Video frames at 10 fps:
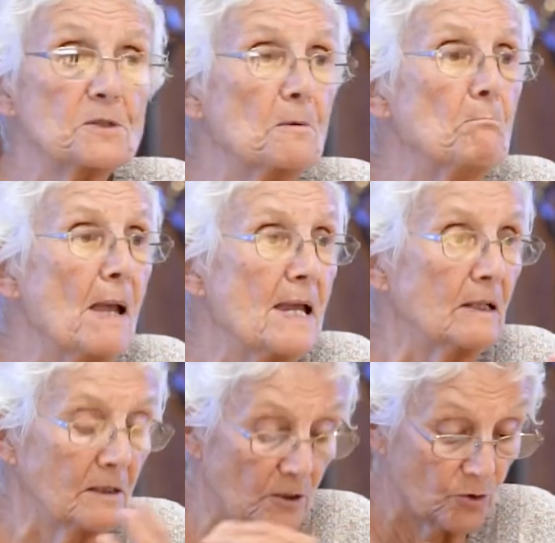the
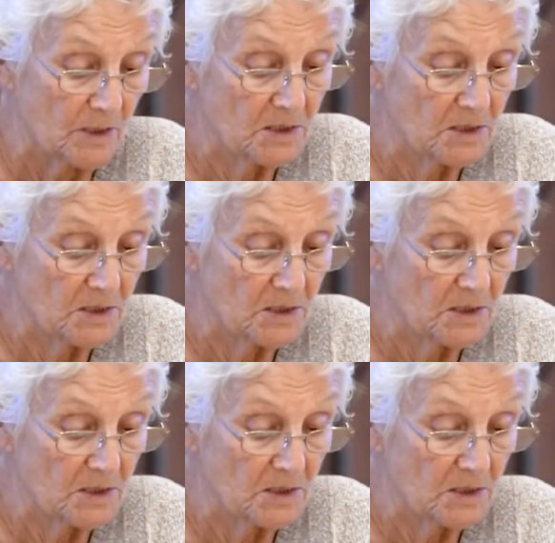male